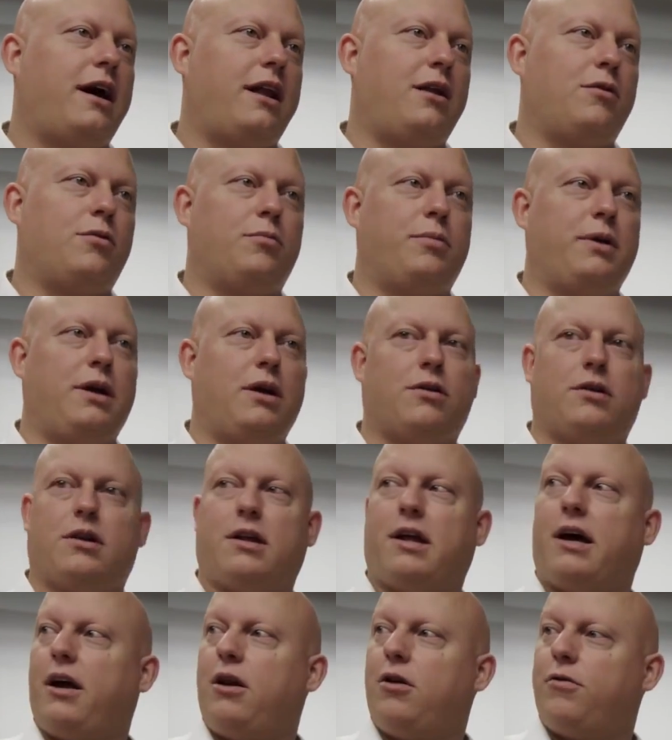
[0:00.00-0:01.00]
And it will be on
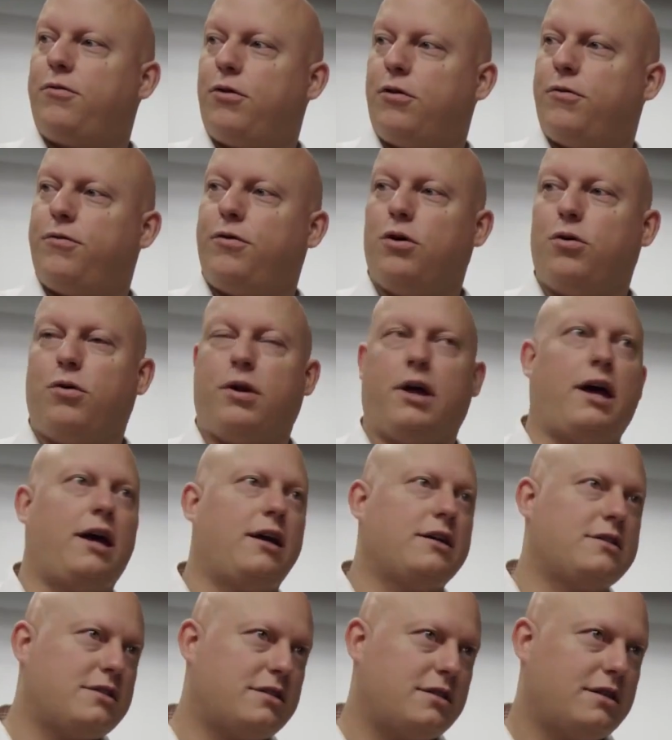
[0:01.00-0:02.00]
the dyno for a few
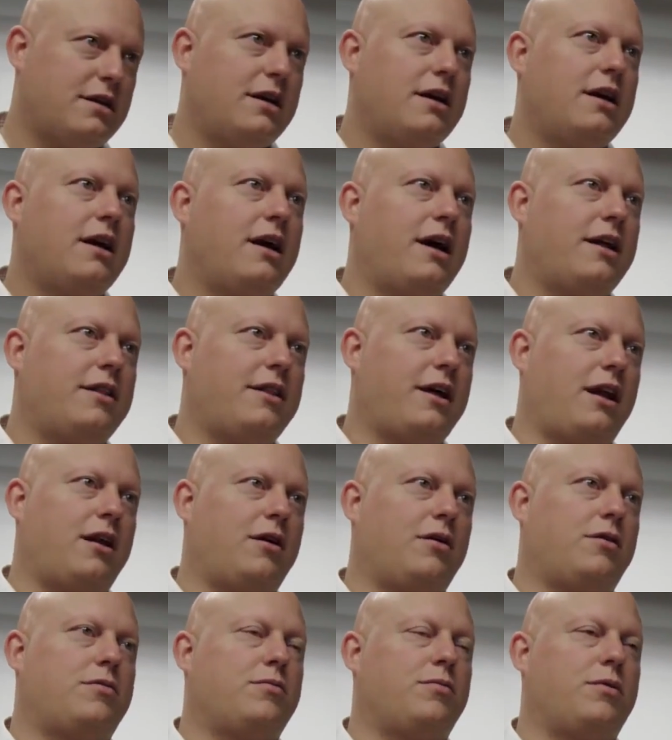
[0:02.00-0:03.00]
days, and
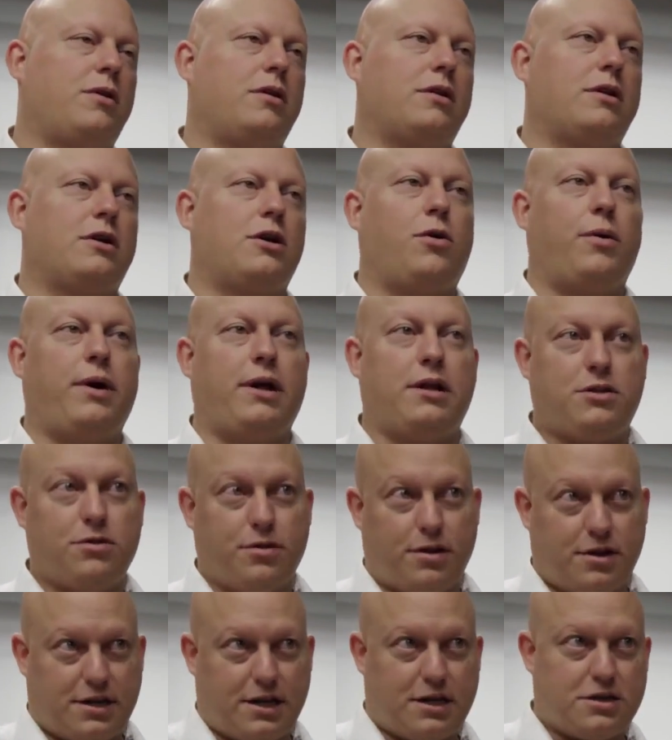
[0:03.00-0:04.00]
then it will go
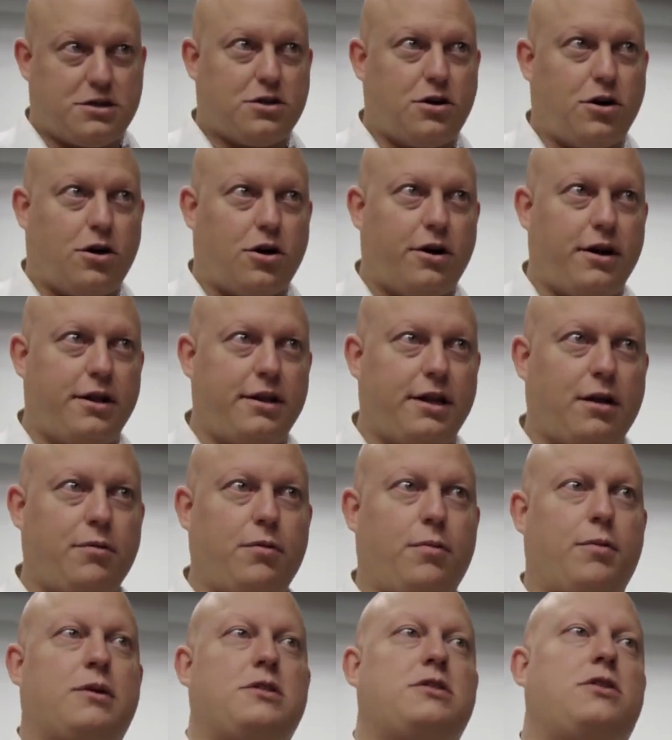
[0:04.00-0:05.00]
into the test car, and then
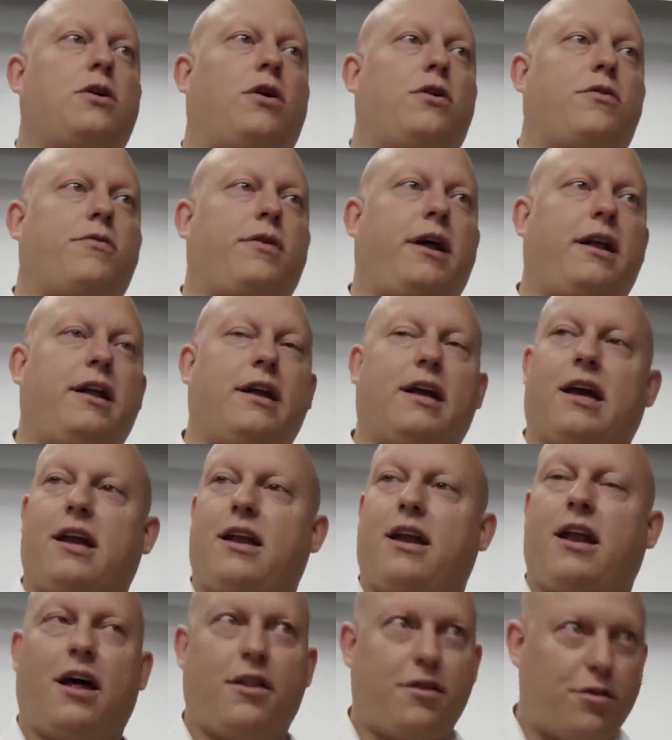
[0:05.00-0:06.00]
we will start running
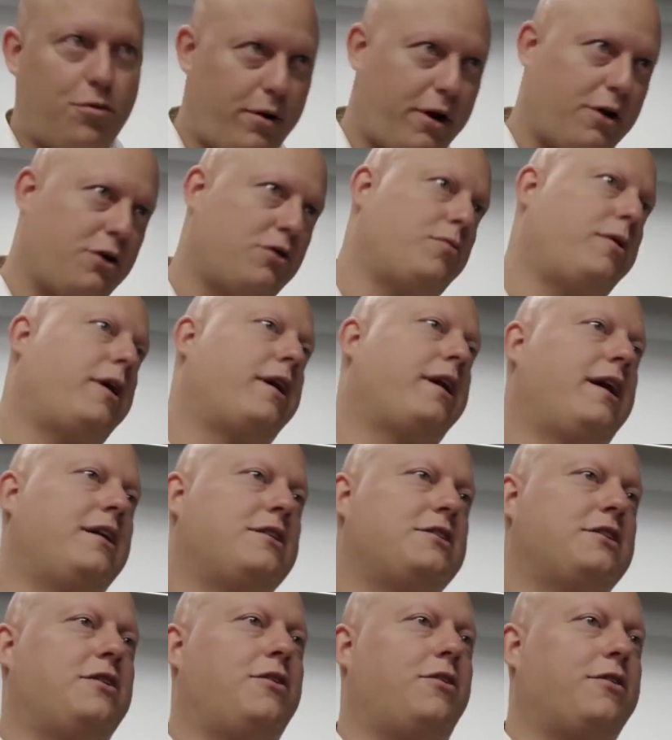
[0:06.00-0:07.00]
another one-to-one
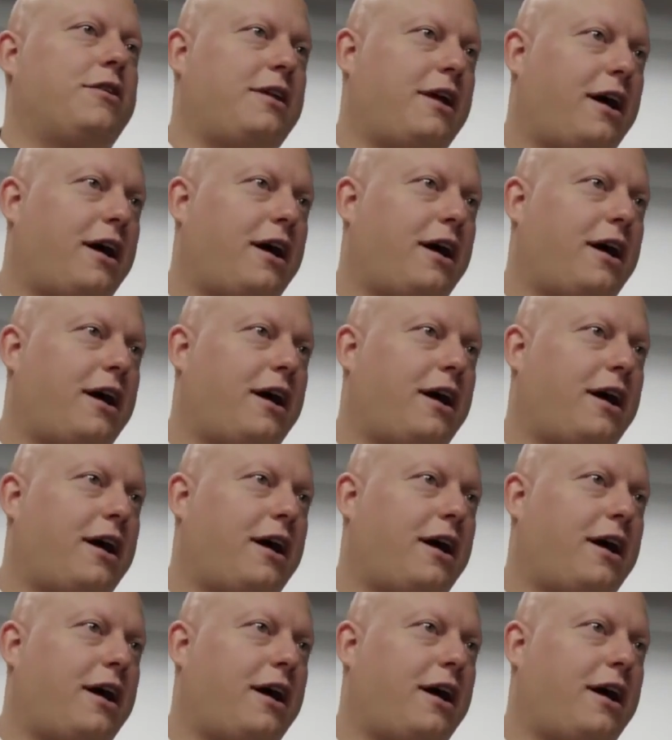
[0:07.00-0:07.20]
engine on the